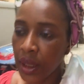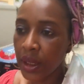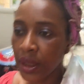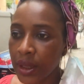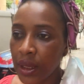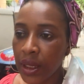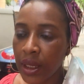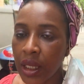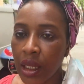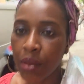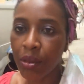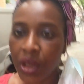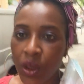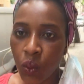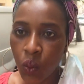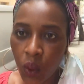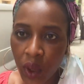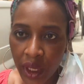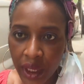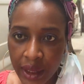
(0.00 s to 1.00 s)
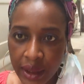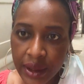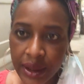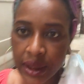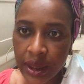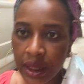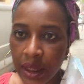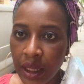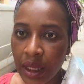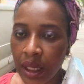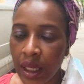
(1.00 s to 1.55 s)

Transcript: in the coming weeks.